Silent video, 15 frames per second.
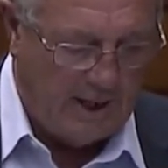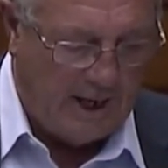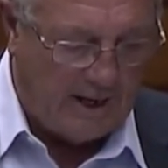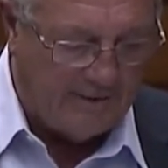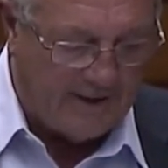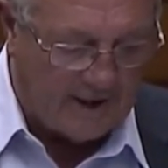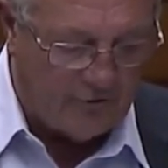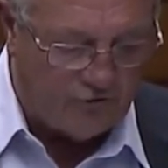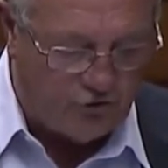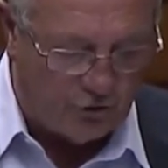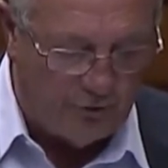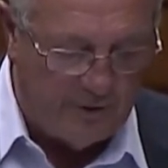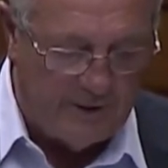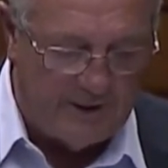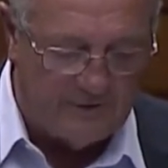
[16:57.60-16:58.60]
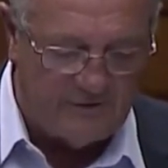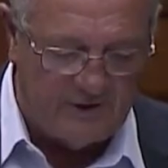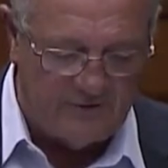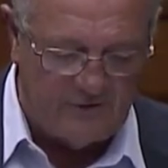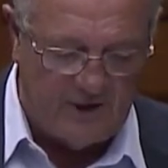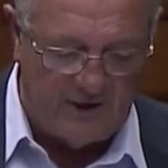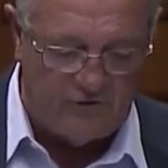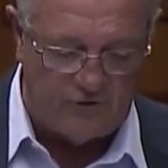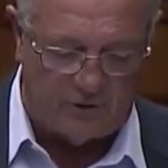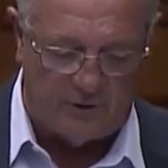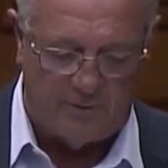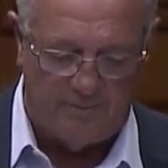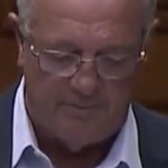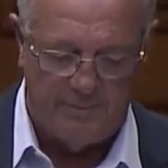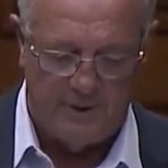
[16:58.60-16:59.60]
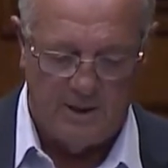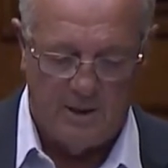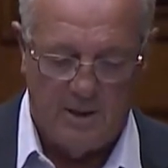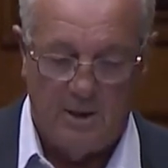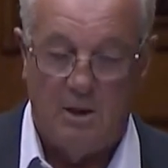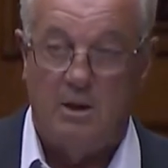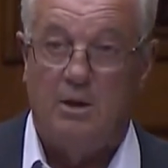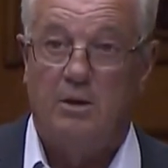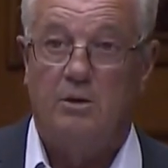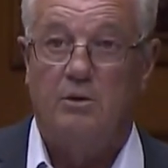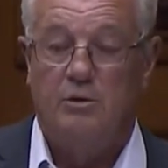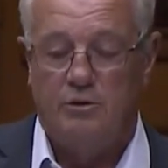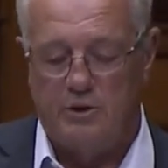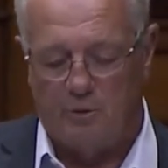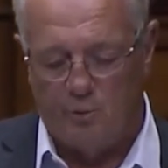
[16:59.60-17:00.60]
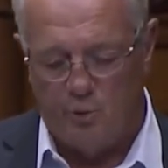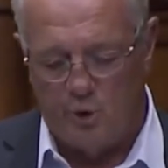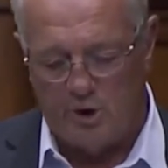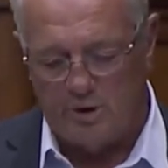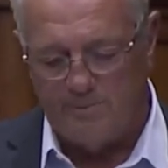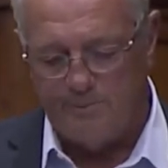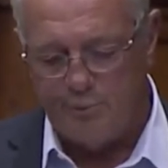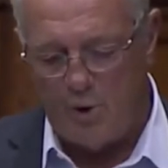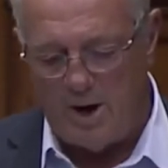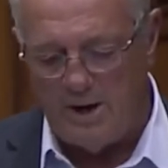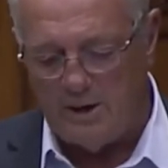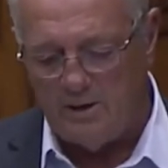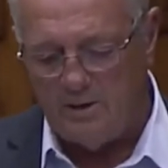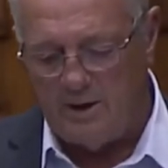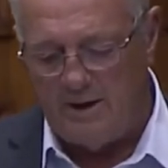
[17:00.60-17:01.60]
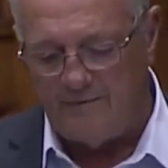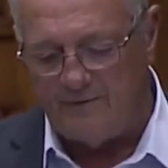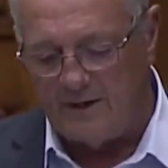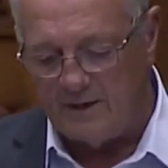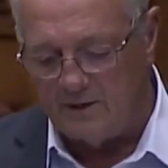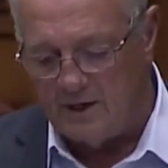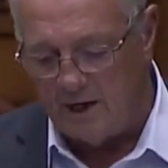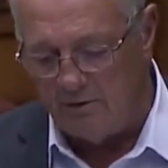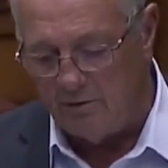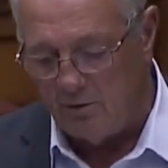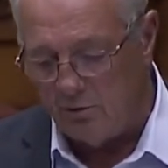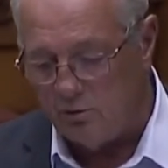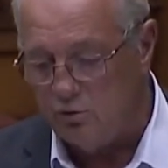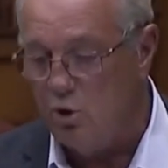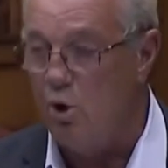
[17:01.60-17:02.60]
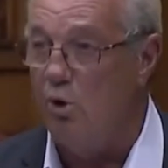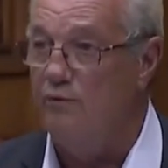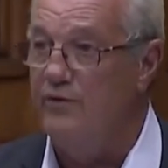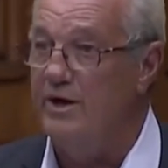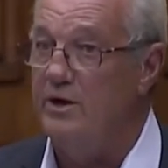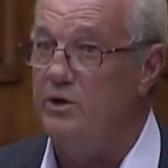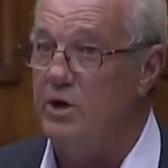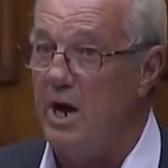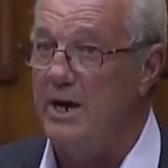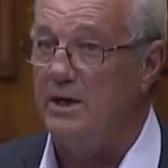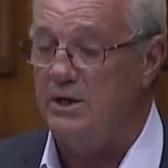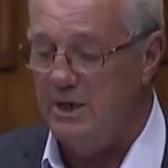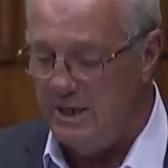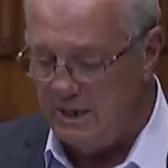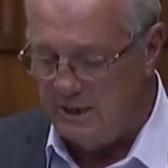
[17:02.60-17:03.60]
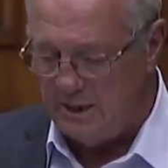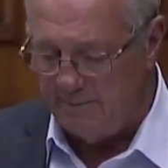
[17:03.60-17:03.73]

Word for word: And that during this extension, the work product of the Ontario COVID-19